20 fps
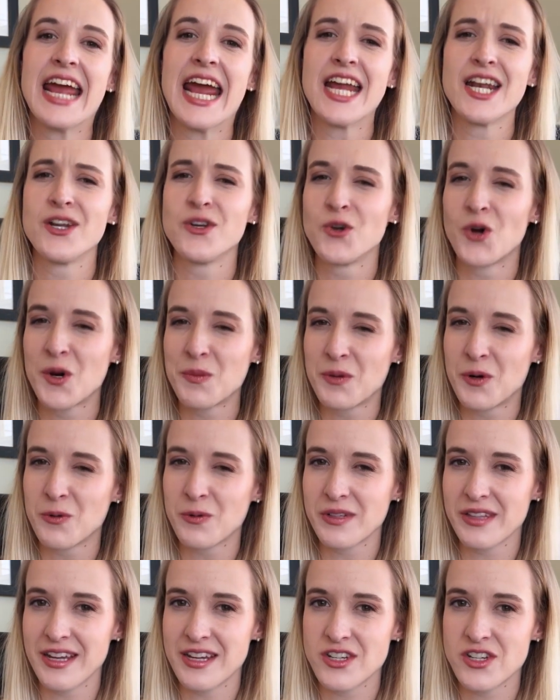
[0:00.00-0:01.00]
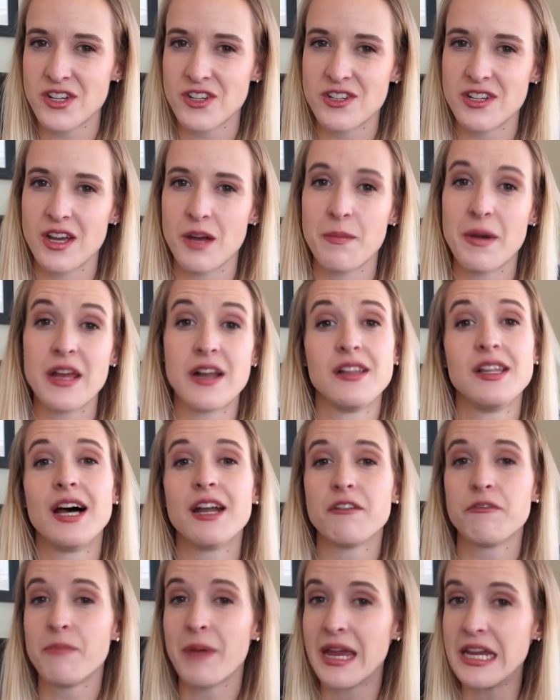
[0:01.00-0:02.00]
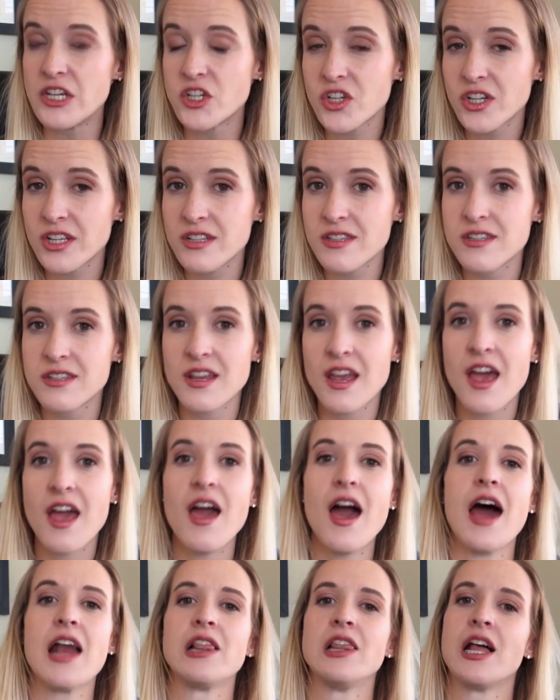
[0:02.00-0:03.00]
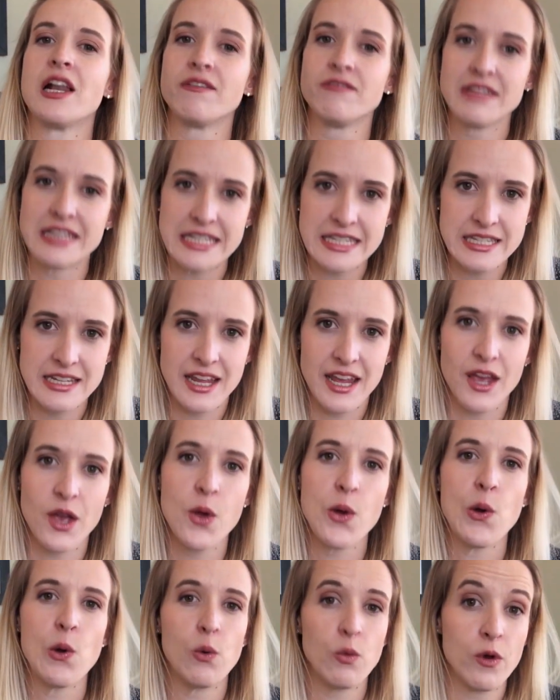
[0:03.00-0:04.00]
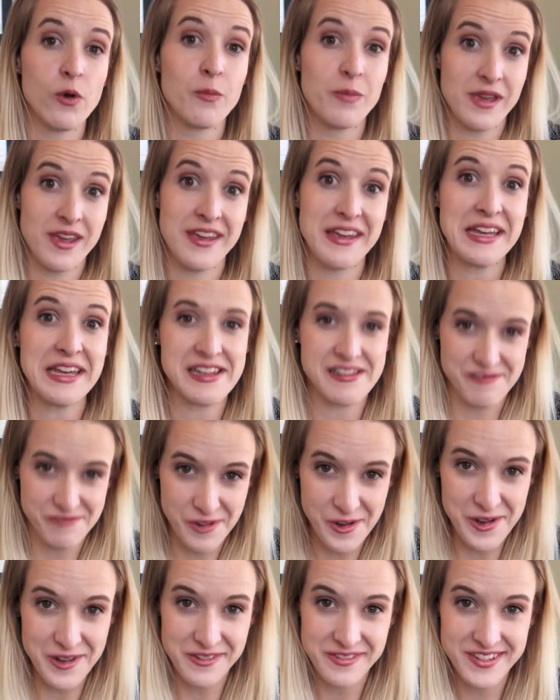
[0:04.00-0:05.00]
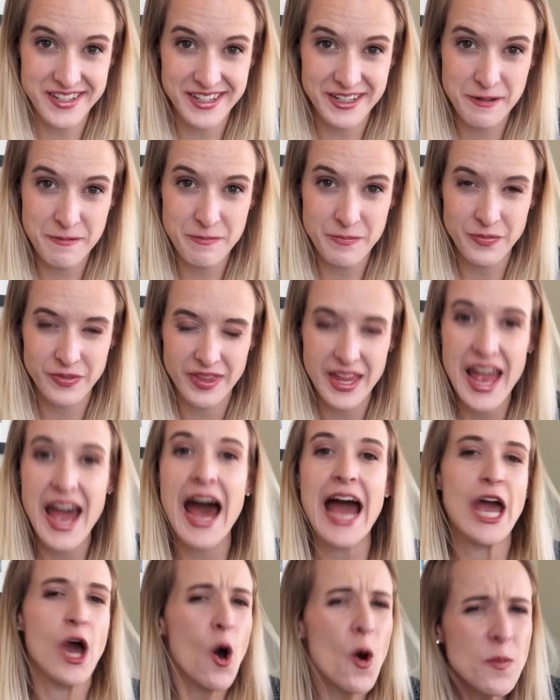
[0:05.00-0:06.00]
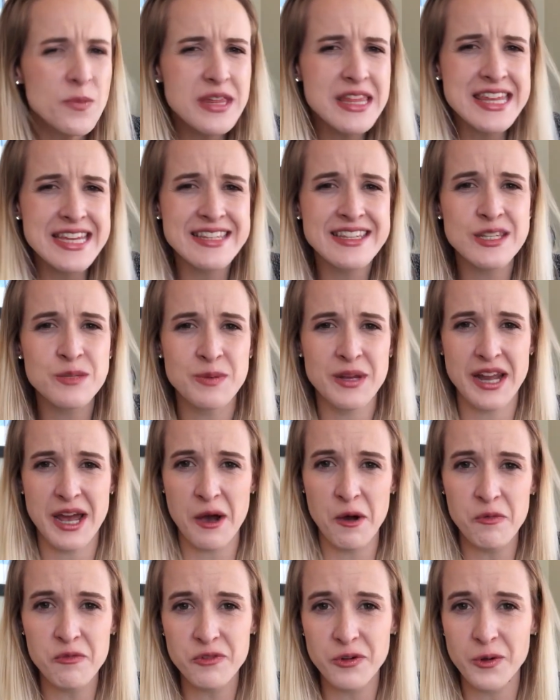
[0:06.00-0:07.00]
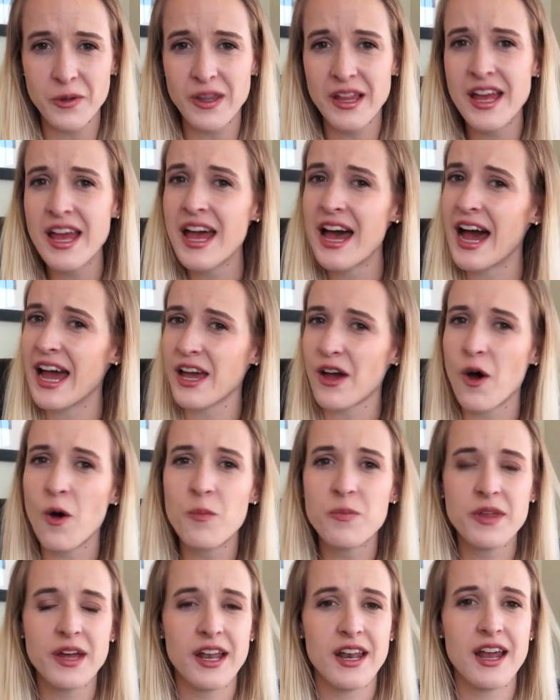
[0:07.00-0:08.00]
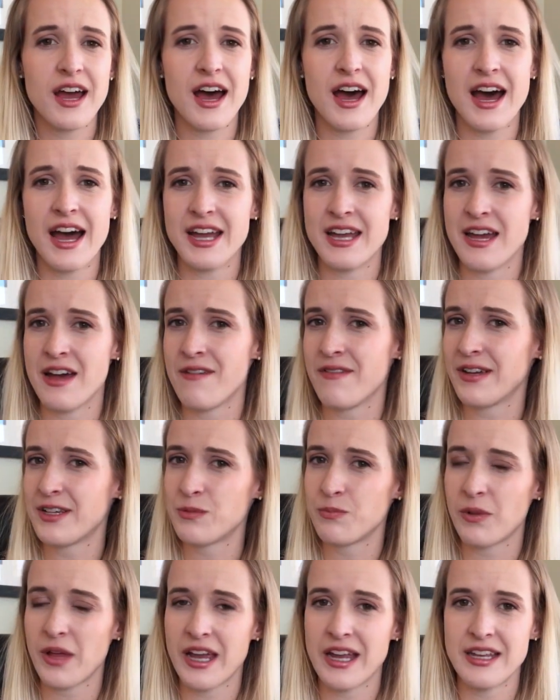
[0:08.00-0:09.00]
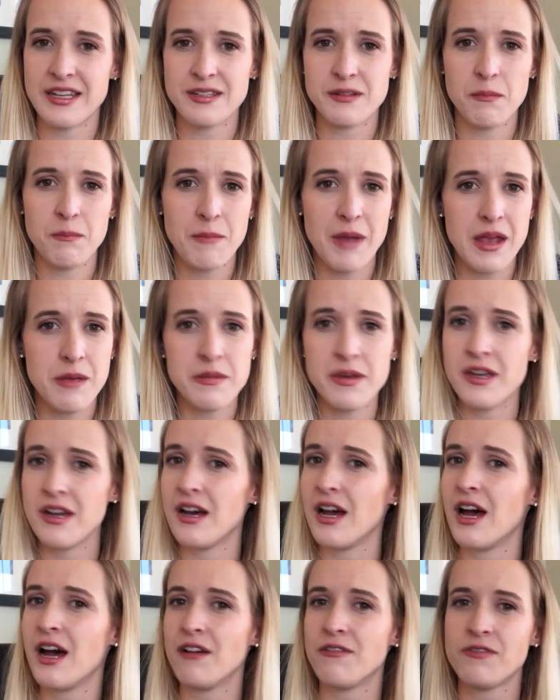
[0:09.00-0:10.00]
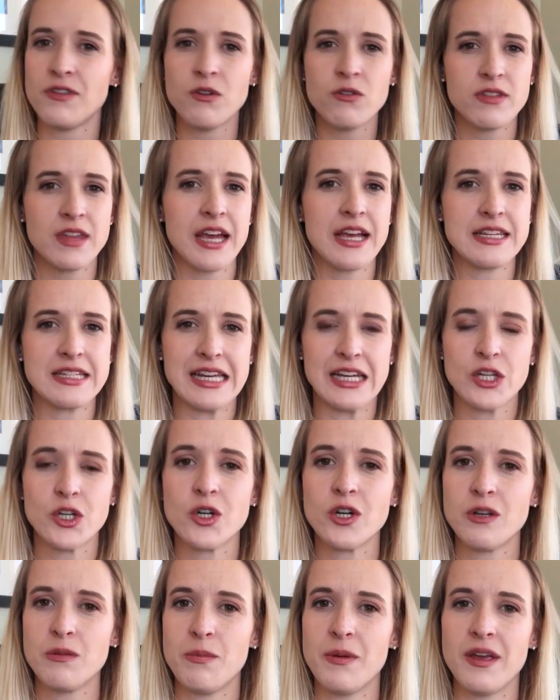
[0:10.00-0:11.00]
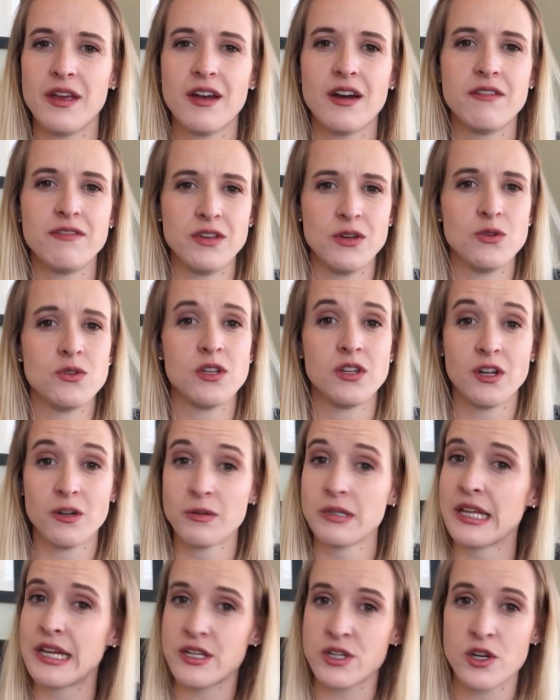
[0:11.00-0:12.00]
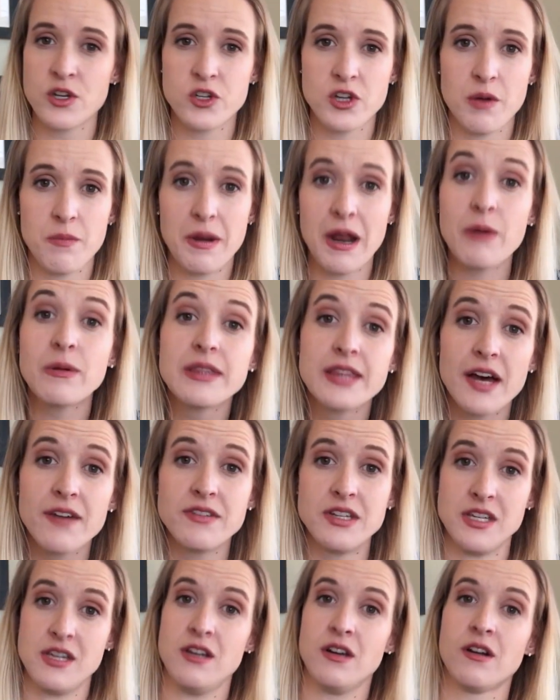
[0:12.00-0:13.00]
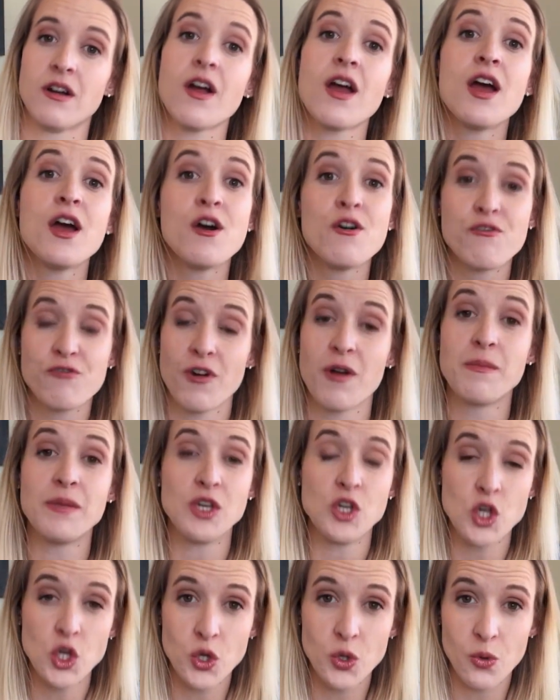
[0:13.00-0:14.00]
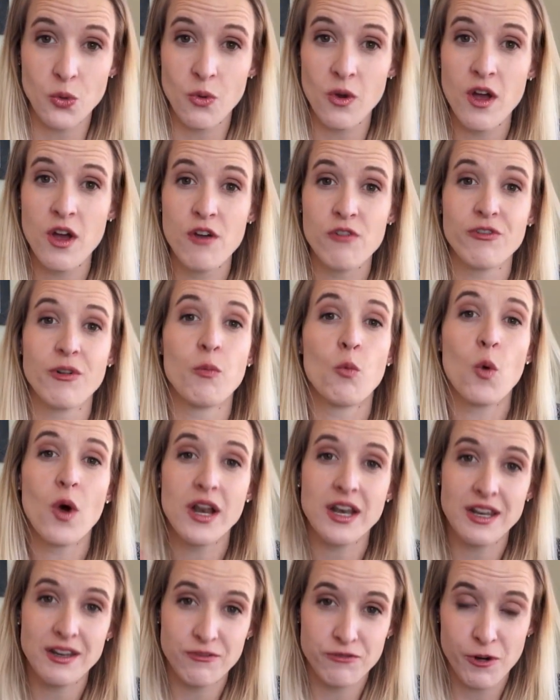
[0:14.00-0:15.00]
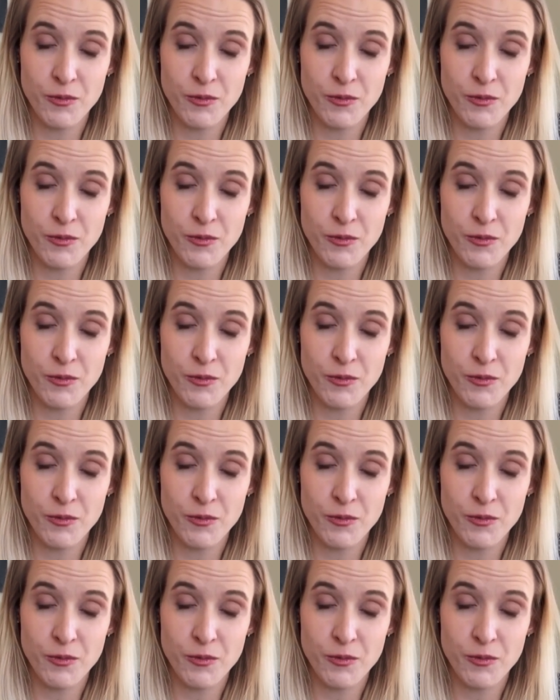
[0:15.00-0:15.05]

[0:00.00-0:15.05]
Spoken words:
in a normal relationship, and a lot of patience and a lot of listening will be involved. I hope that this has been helpful. I hope that I have explained maybe a few things that could be of use in your relationship, but I would love to hear from you, from what